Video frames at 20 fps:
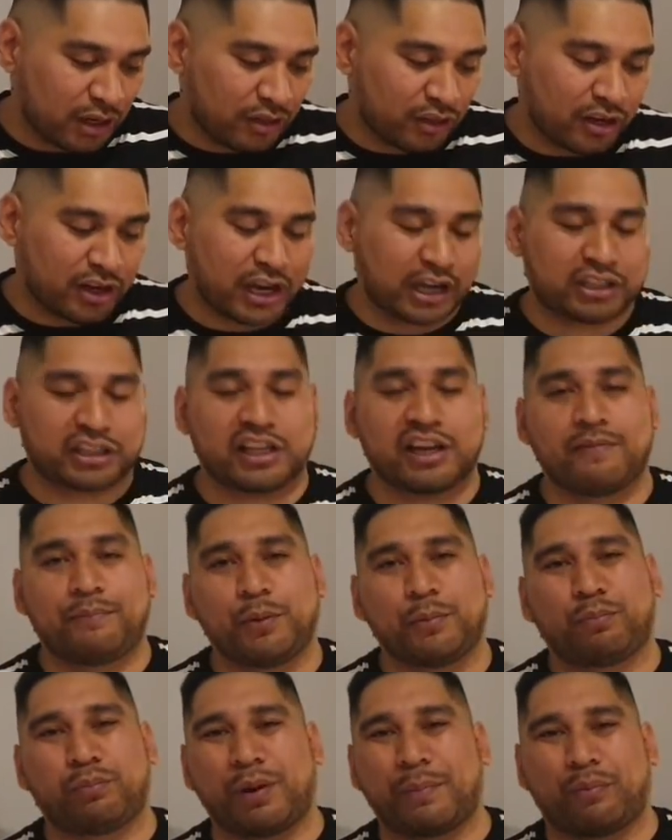The next thing, I
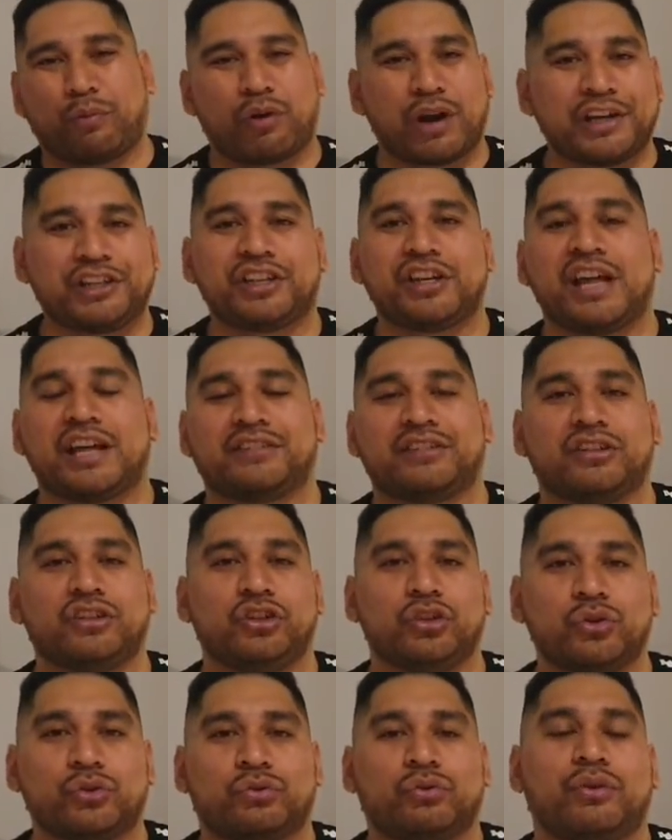put preparation as a
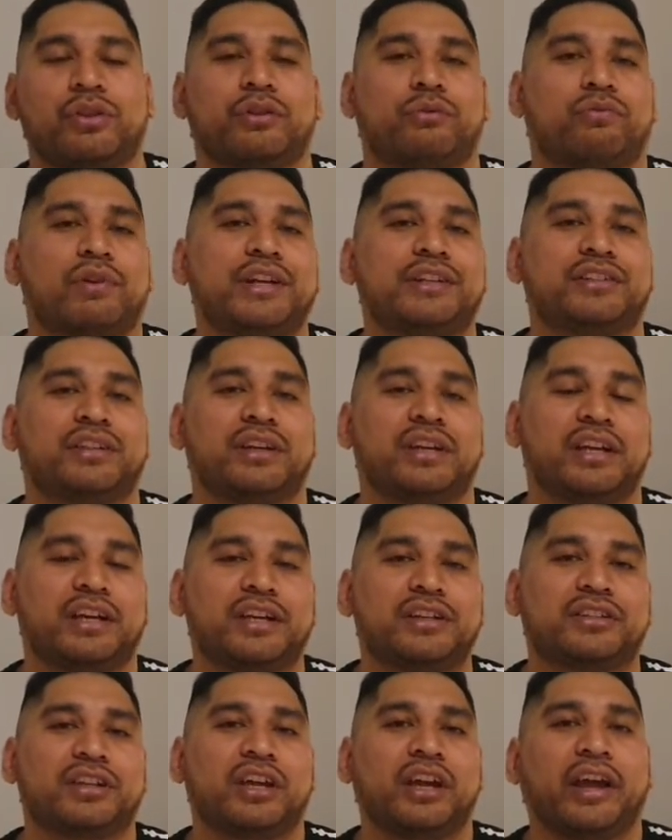neutral. The reason
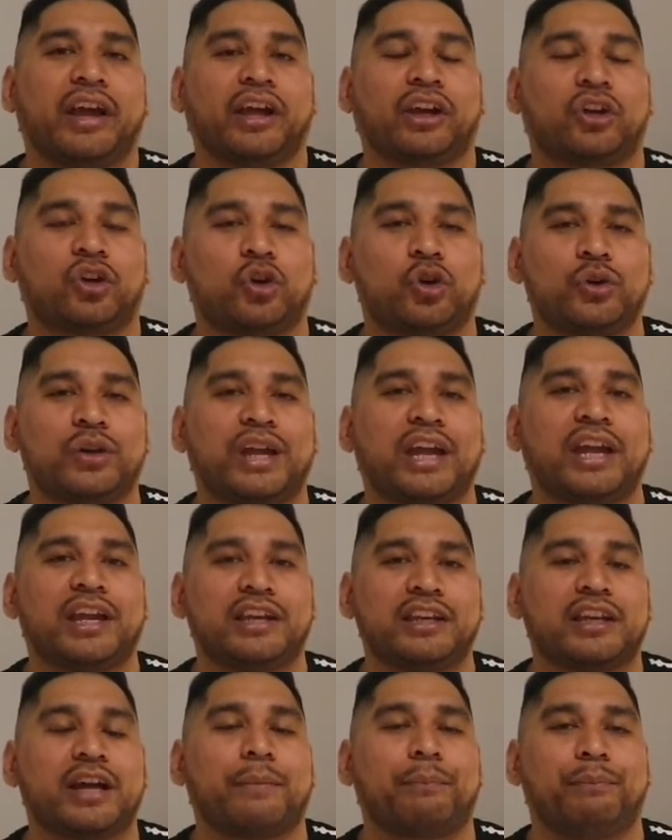is it could
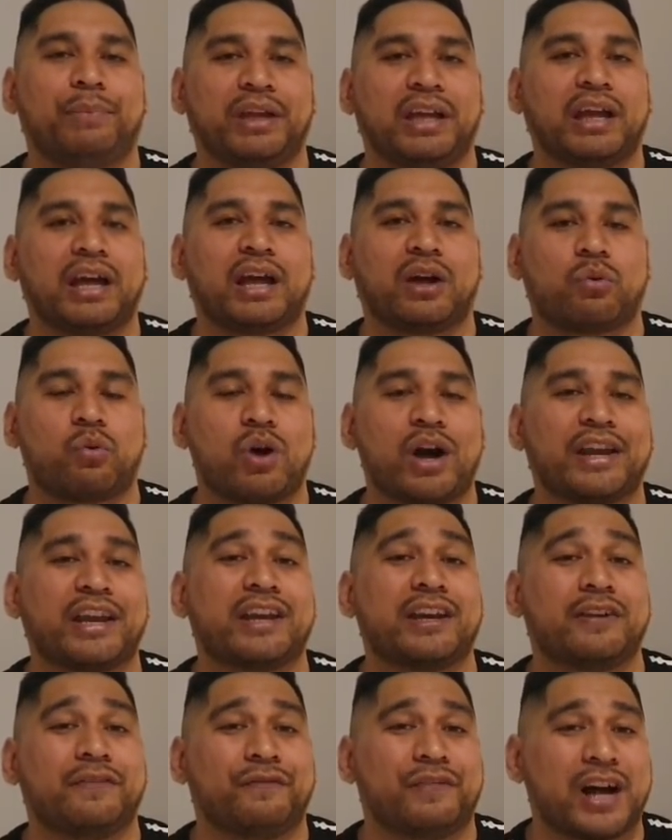end up being quite
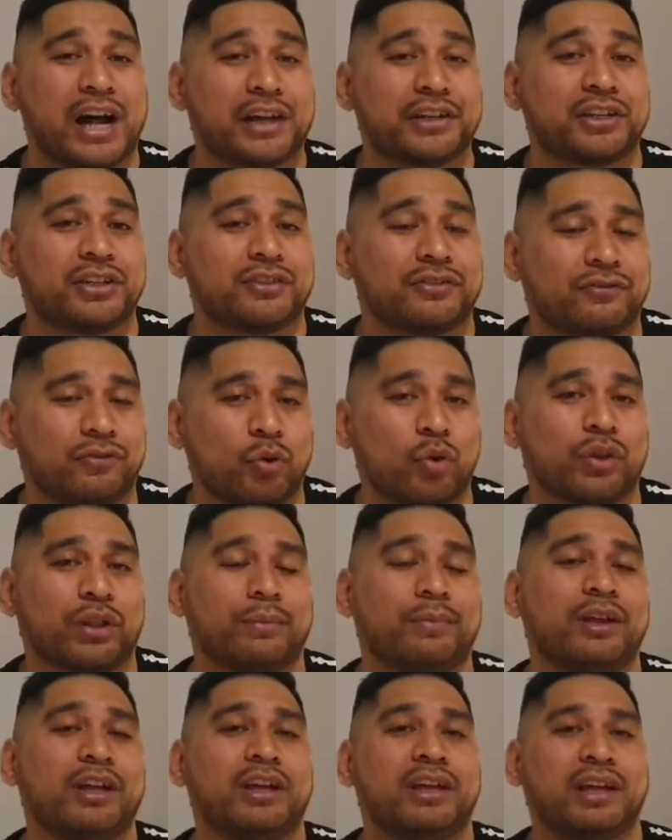an advantage for
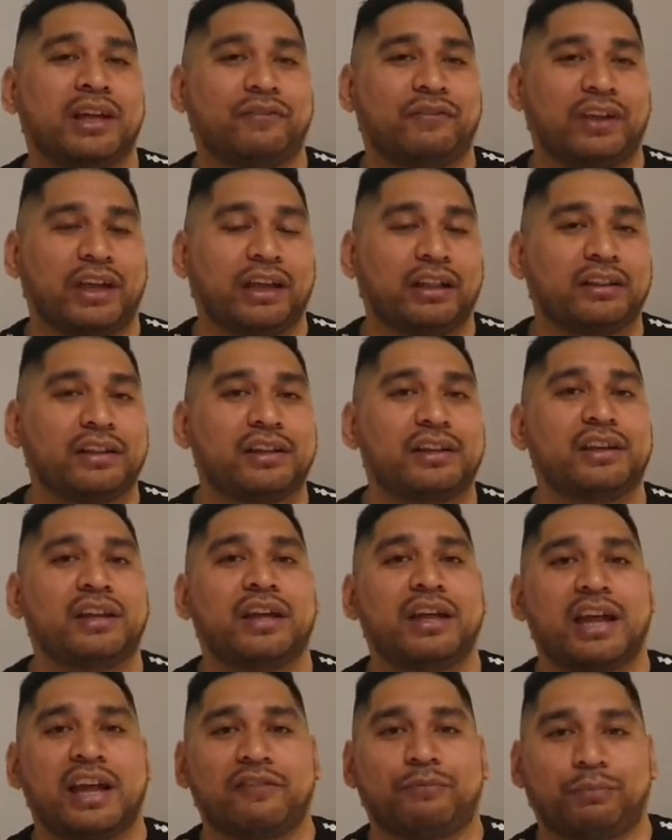them. If
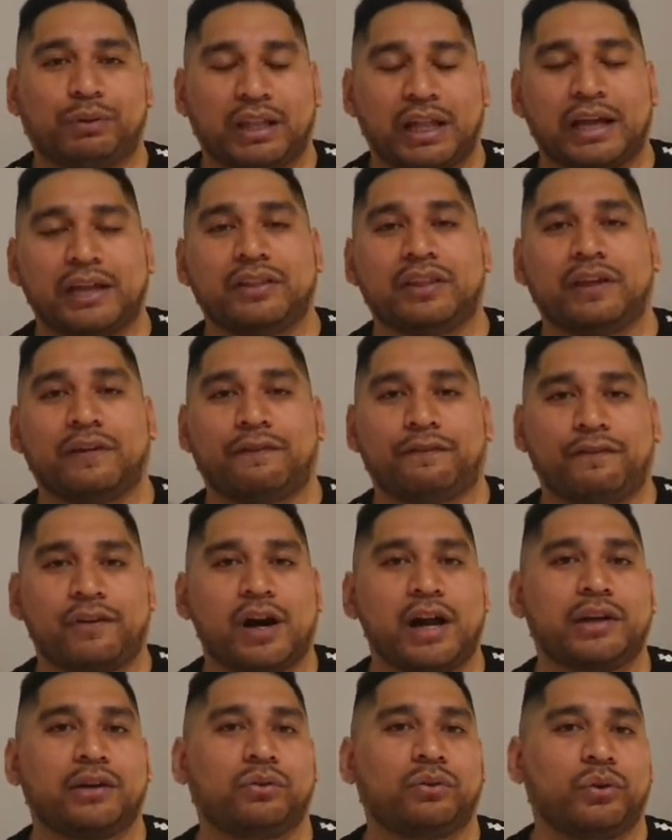England have played their
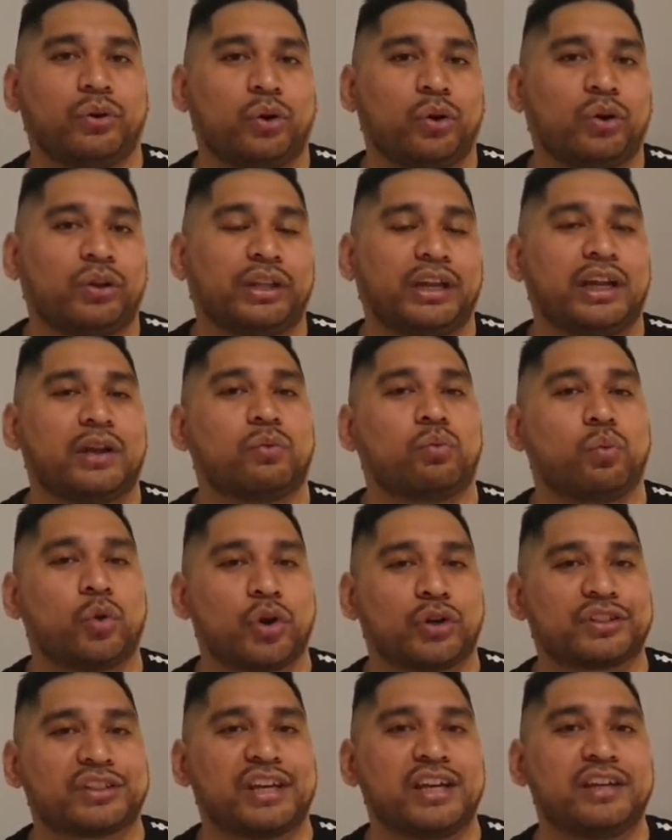final early, it
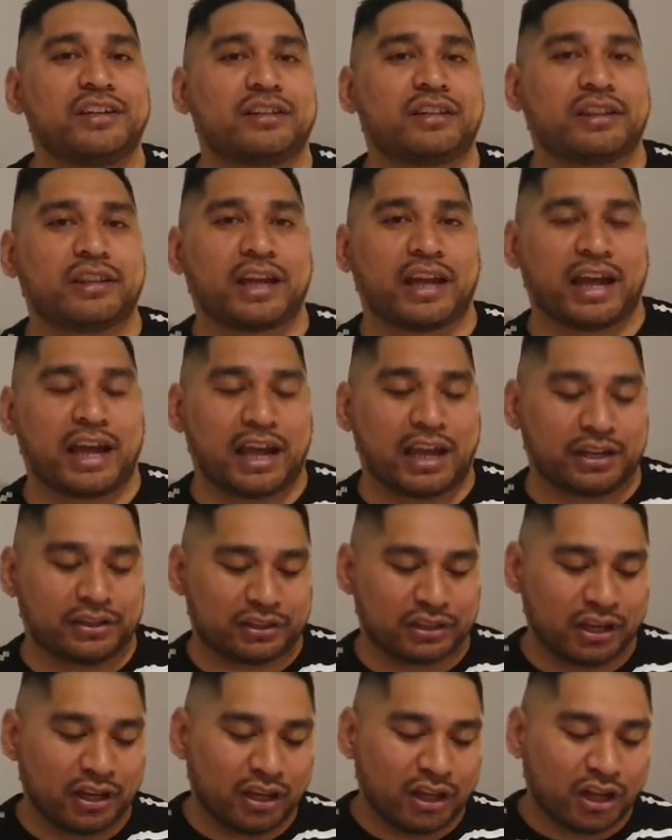works into the
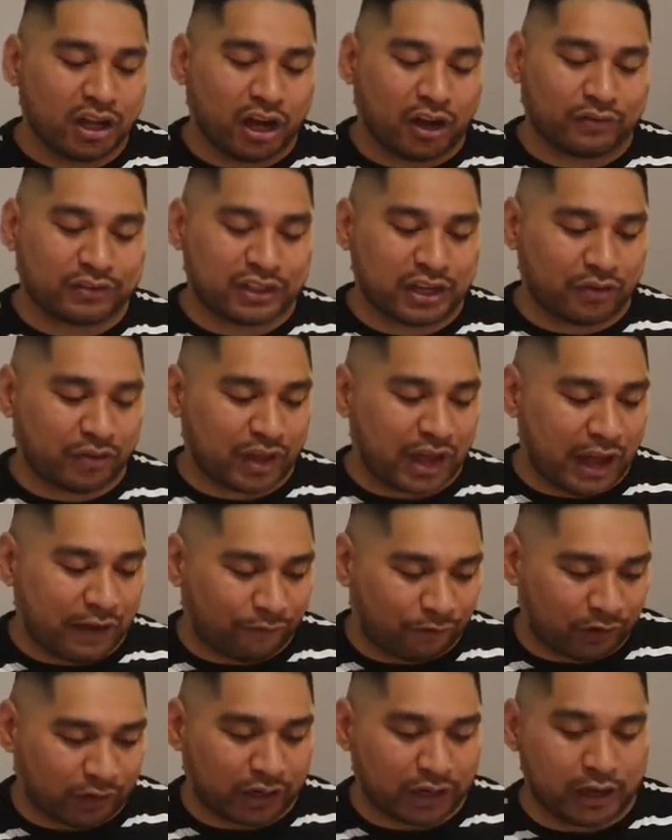hands of South
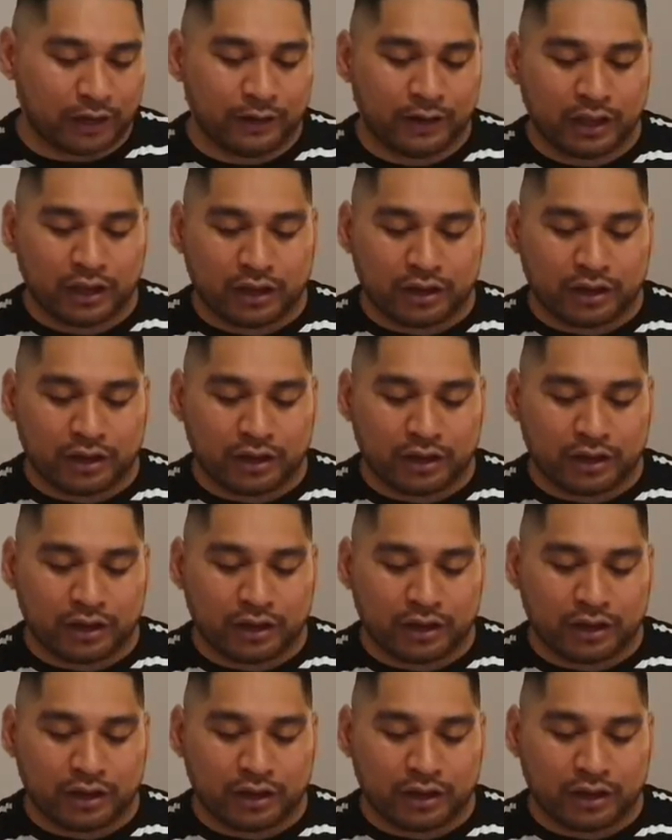Africa.